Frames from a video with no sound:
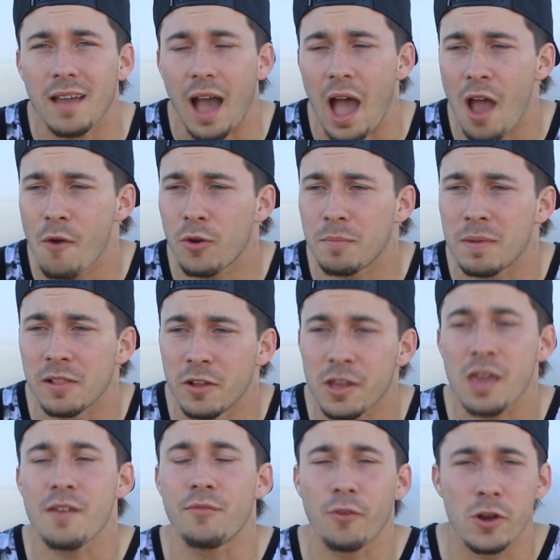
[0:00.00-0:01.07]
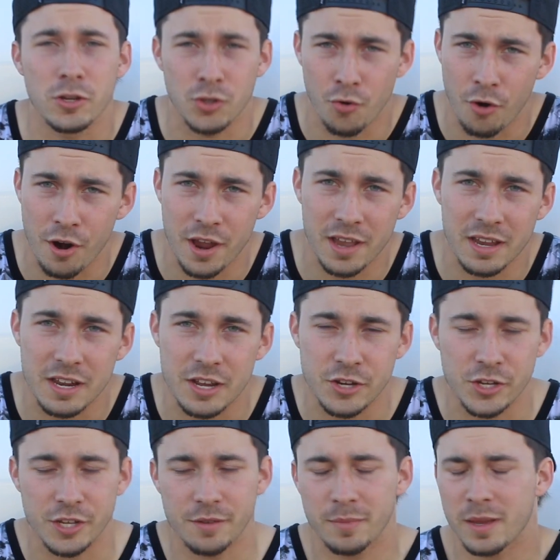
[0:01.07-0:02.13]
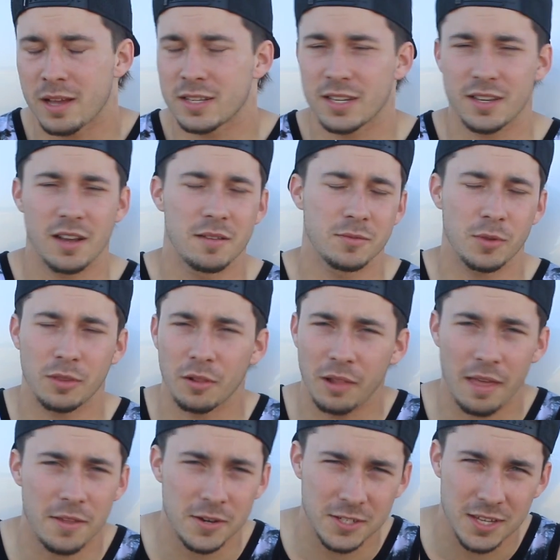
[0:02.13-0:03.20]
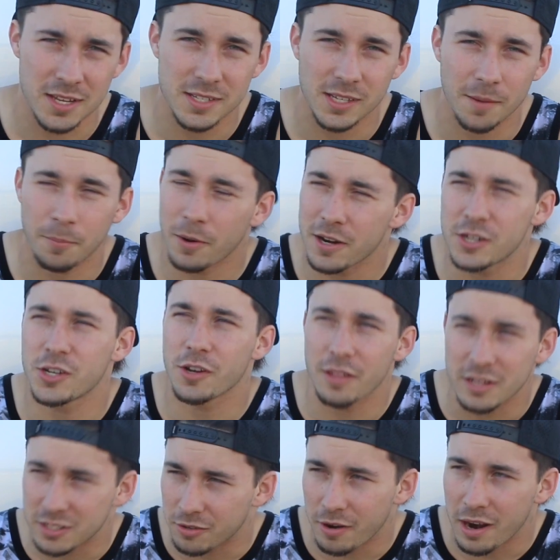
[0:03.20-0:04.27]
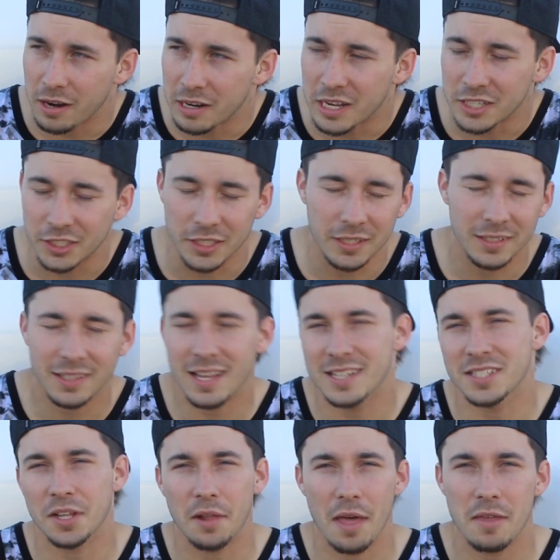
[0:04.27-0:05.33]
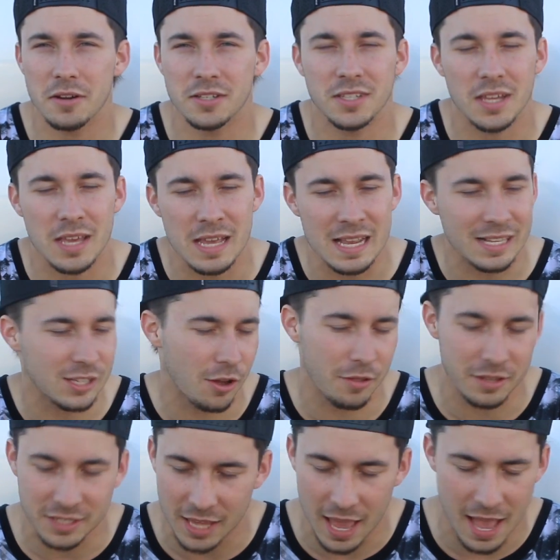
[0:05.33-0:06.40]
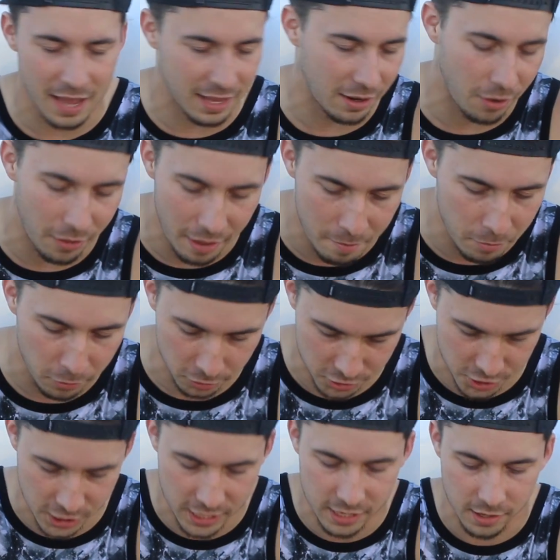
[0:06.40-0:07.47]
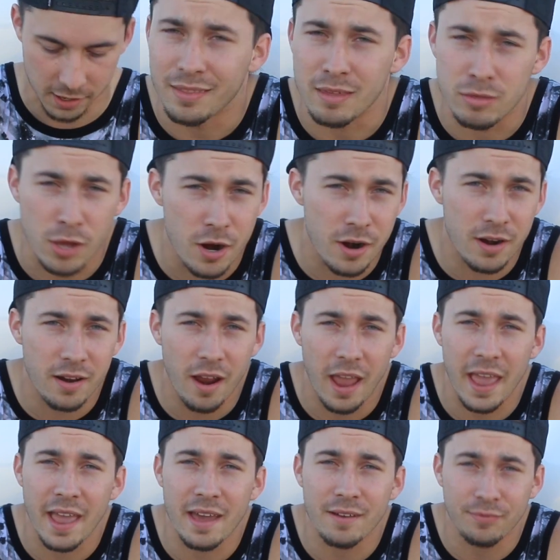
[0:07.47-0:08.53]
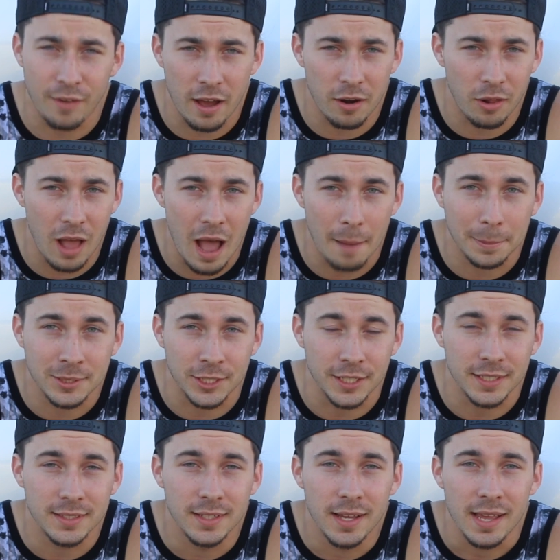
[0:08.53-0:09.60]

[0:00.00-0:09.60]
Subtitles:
I would be looking for a touring edition because it comes with the leather seats. I'm pretty sure that's the right edition. Gets the leather seats, all the tech, and all that bullshit. The third and final option